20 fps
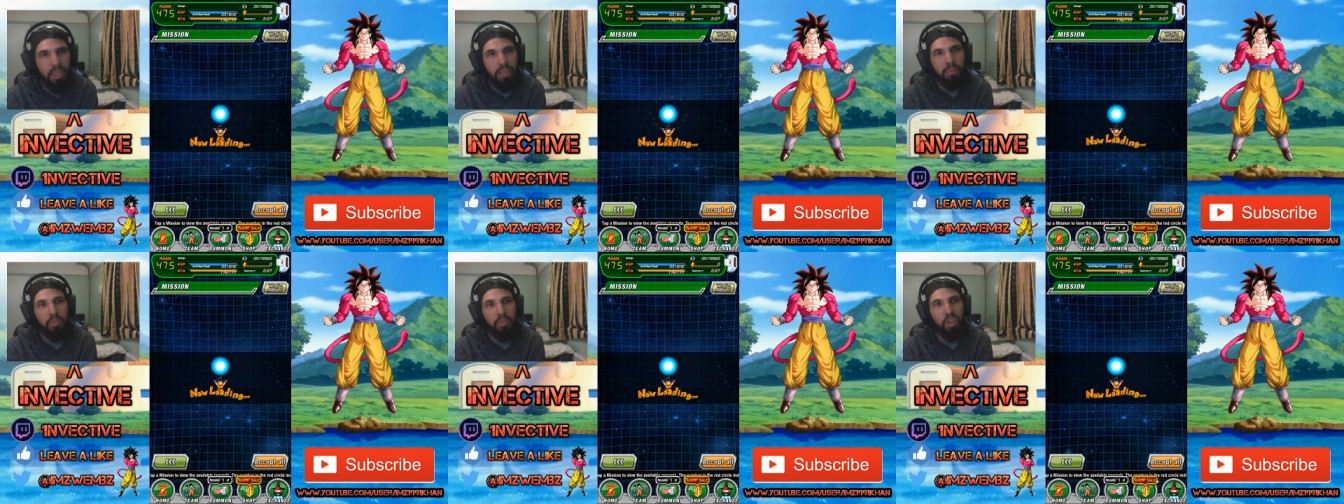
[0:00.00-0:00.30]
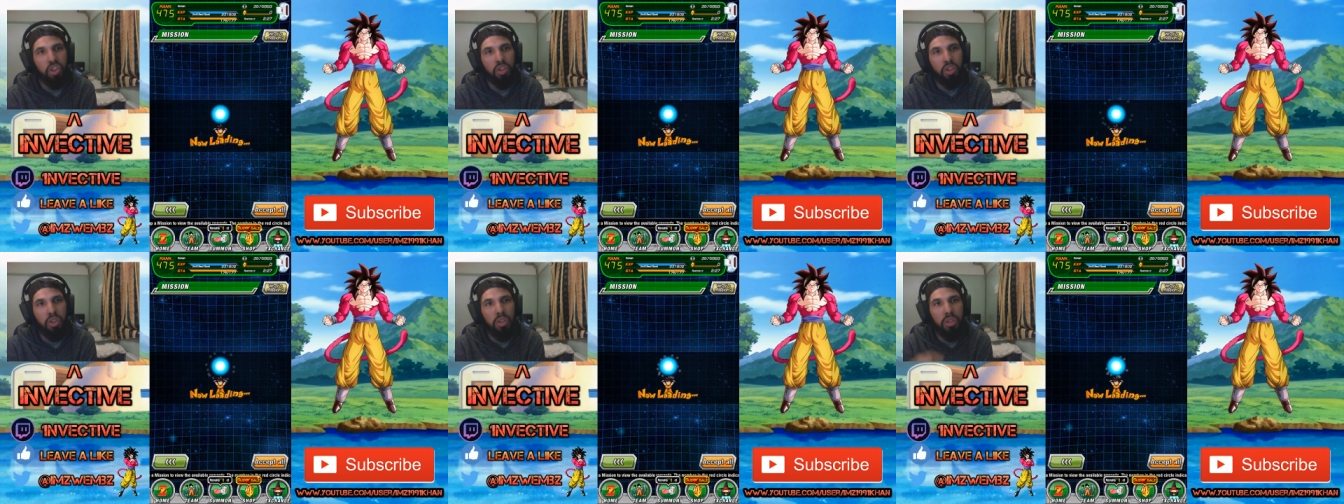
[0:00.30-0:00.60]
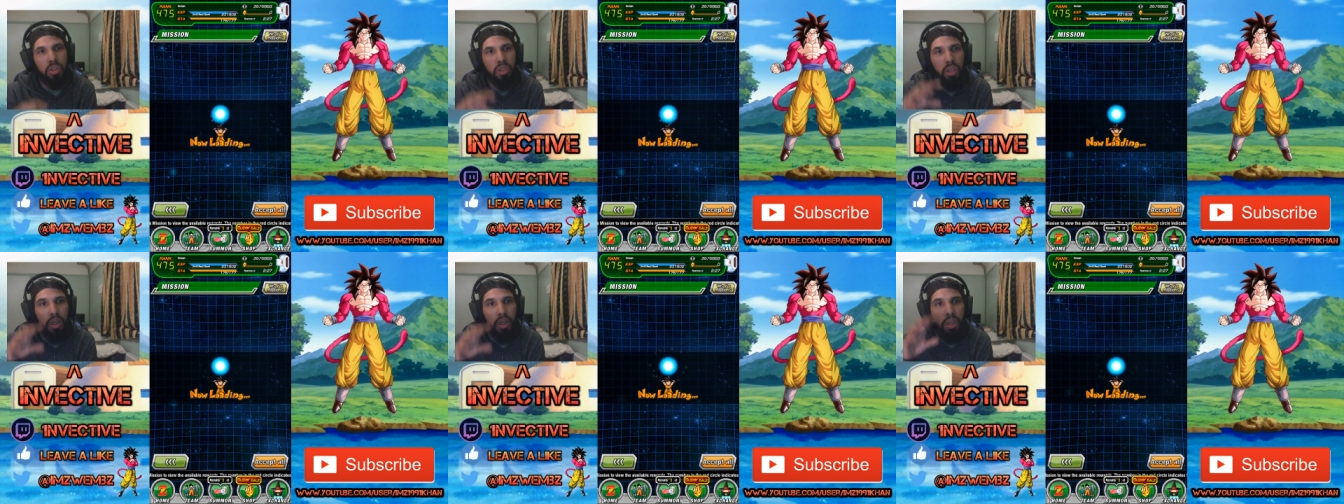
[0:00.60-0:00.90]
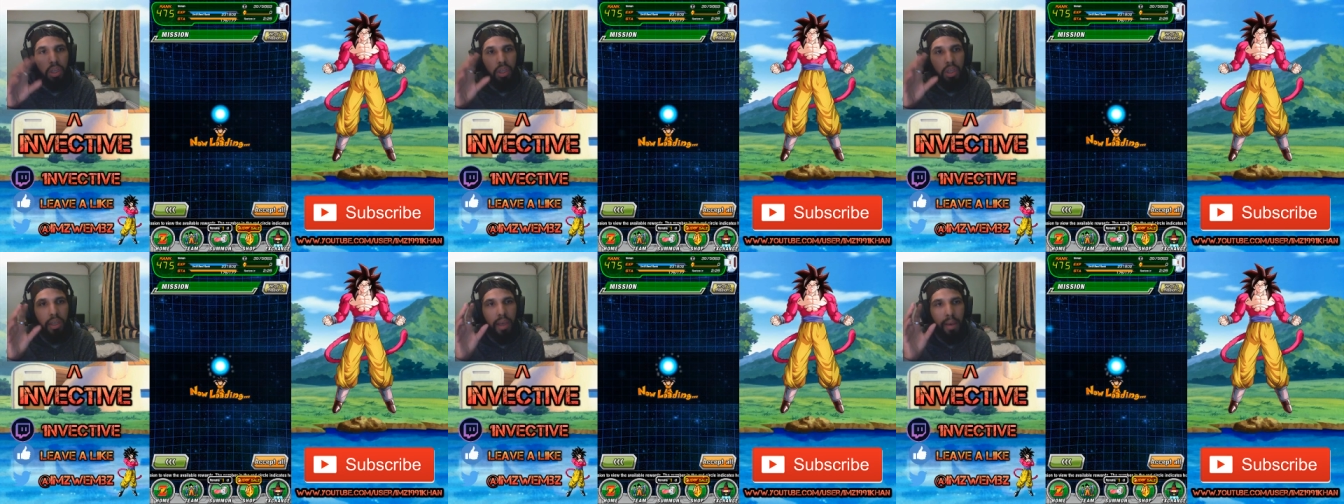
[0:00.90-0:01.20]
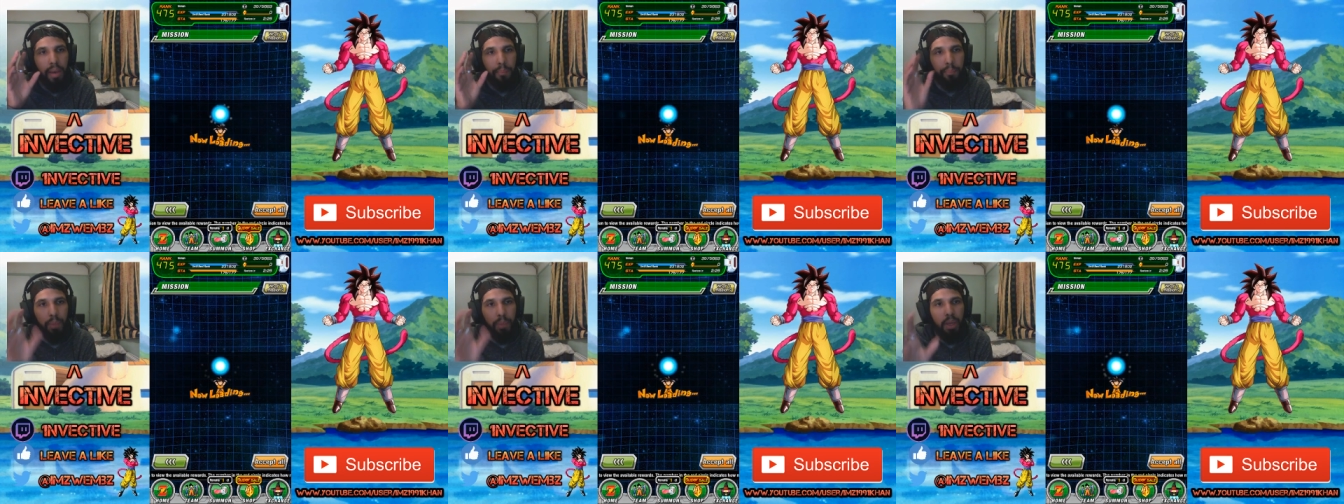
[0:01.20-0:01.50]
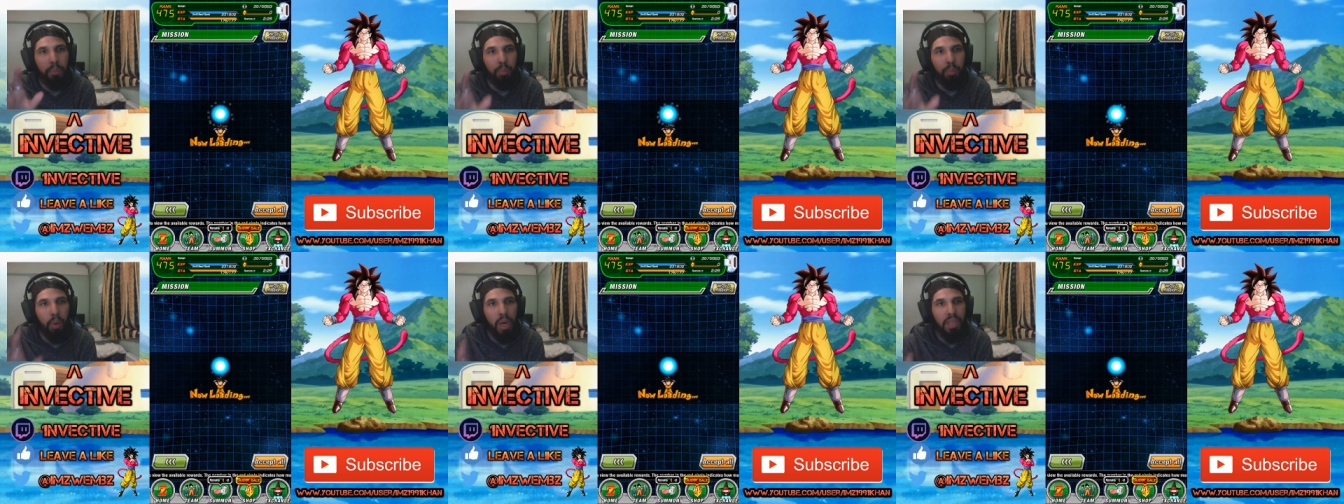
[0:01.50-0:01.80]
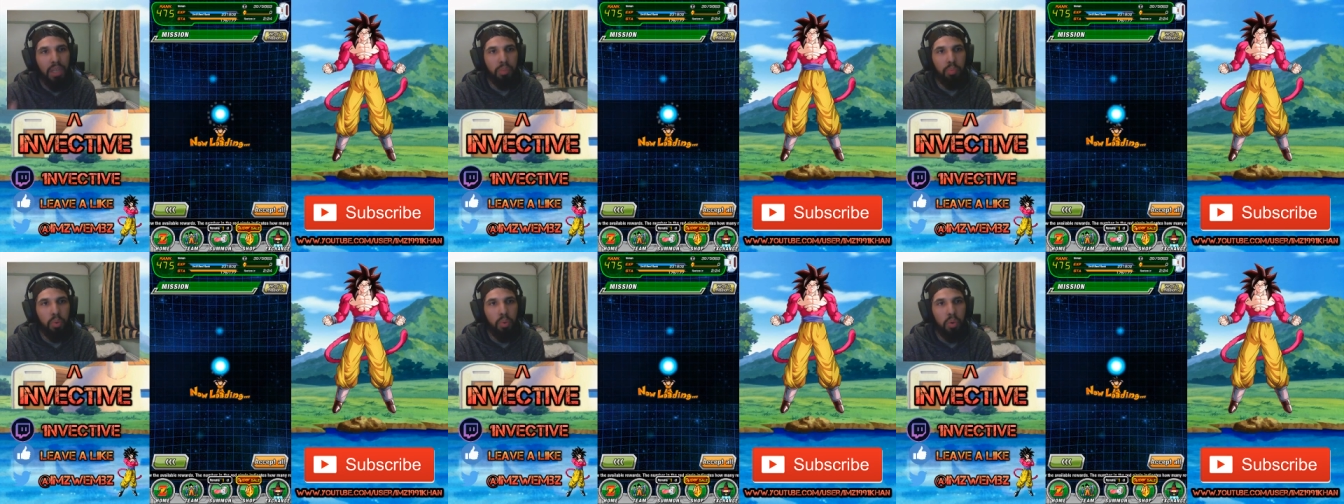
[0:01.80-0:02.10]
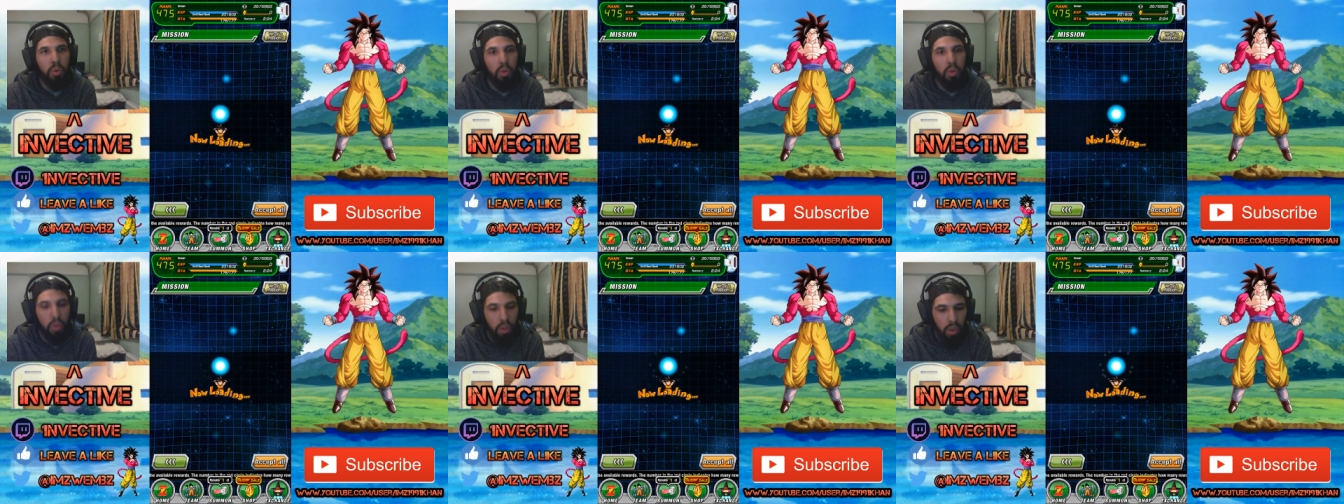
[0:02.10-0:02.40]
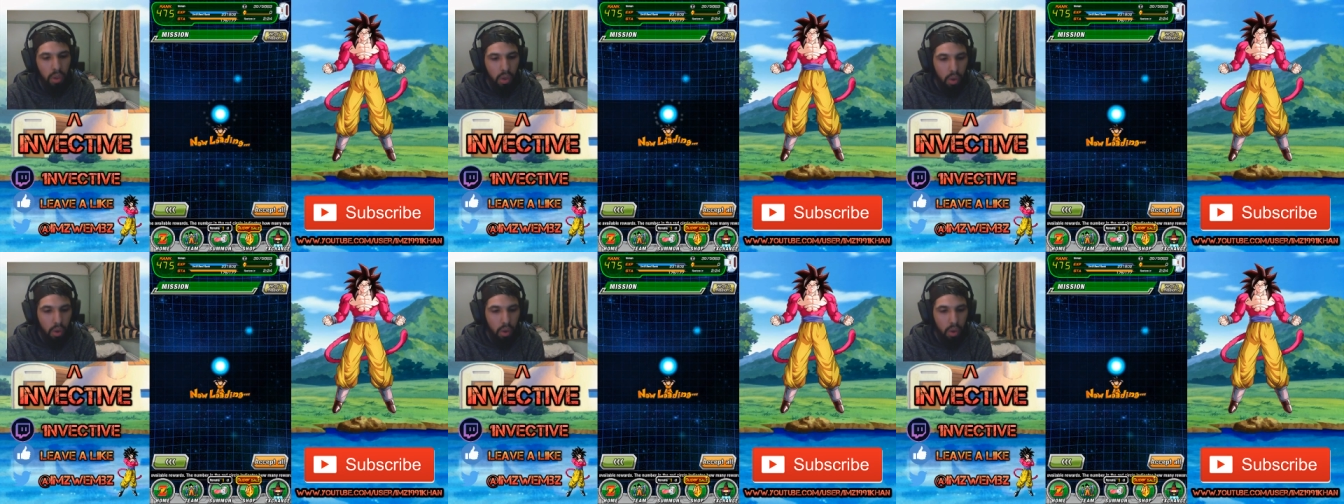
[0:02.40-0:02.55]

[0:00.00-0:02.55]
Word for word: the missions, you get a big prize pool,